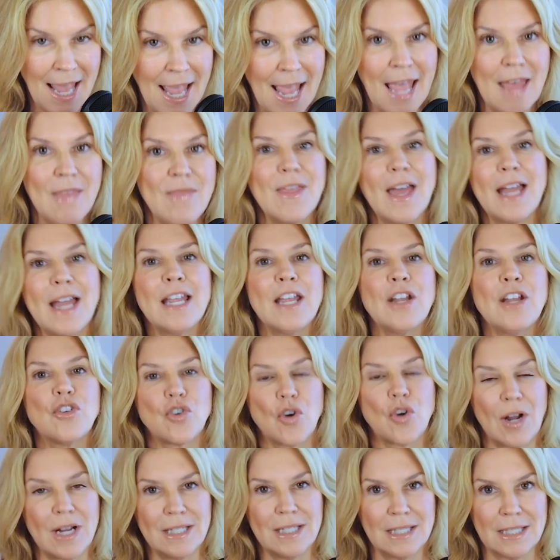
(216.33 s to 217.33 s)
And then he
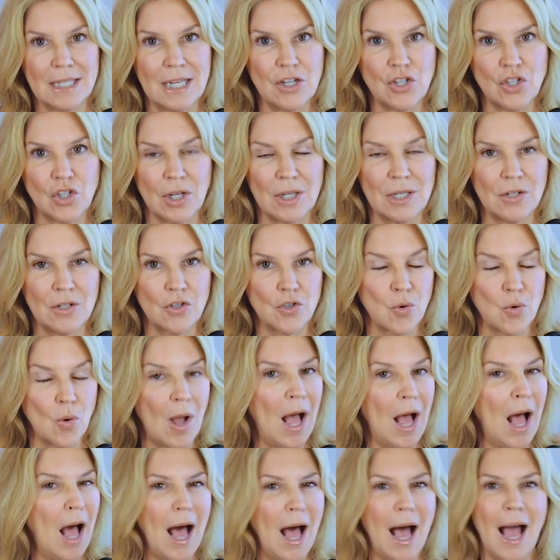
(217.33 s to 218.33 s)
transitioned to
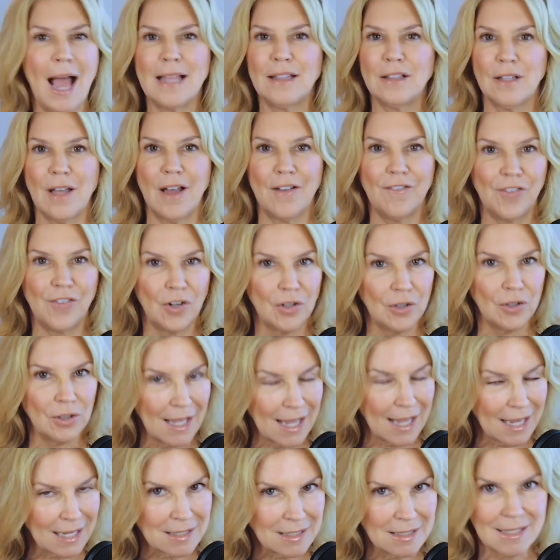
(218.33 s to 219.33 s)
a high-level
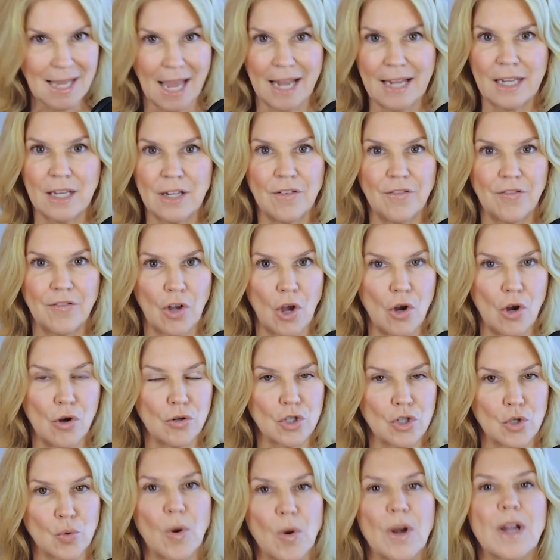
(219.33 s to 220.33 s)
executive
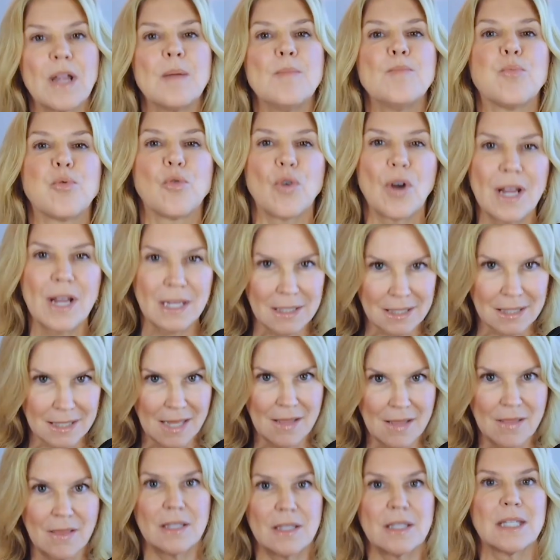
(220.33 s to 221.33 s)
coach where he brings
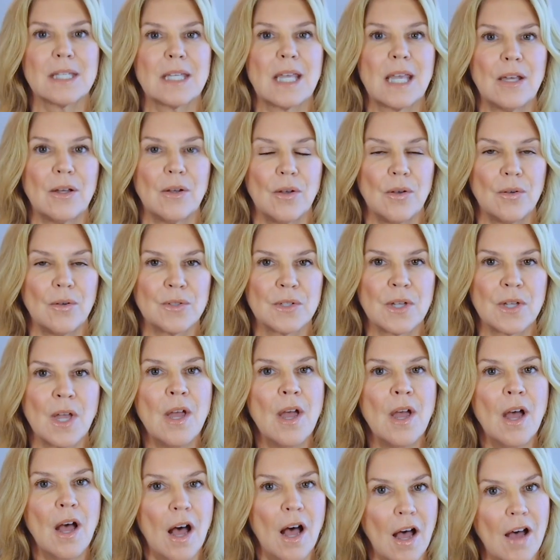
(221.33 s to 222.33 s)
in the skills
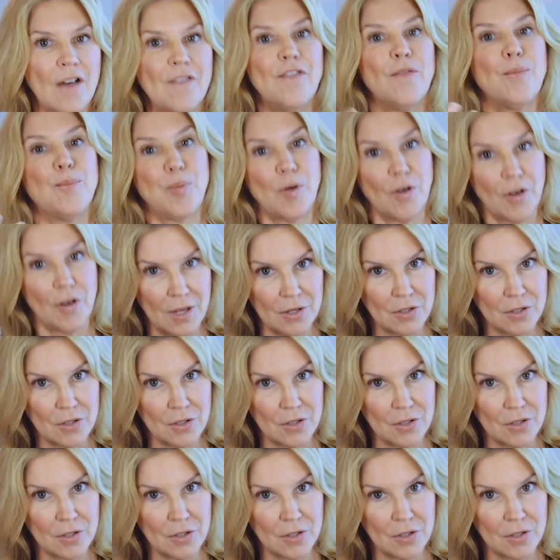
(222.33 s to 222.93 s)
of for